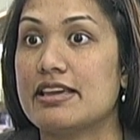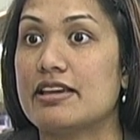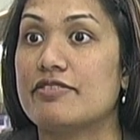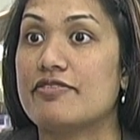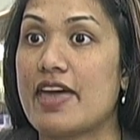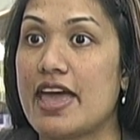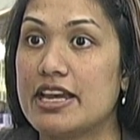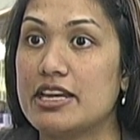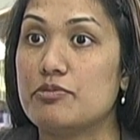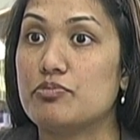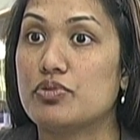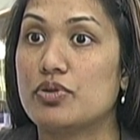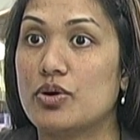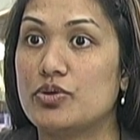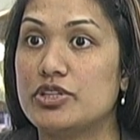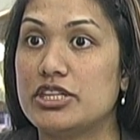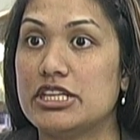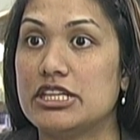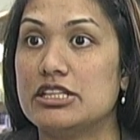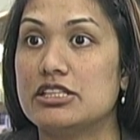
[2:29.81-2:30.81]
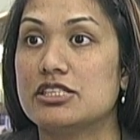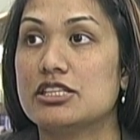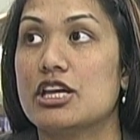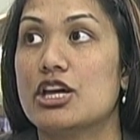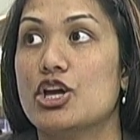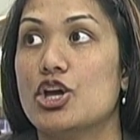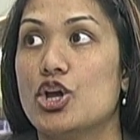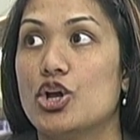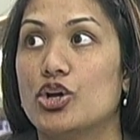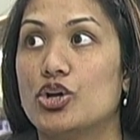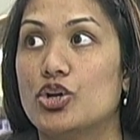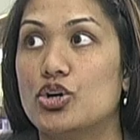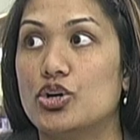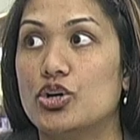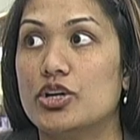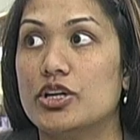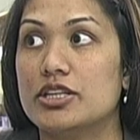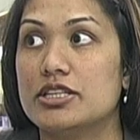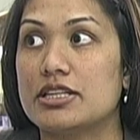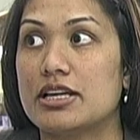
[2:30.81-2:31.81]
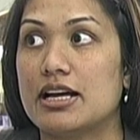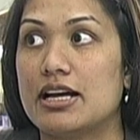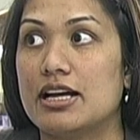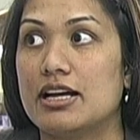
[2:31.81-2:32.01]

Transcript: if any proteins could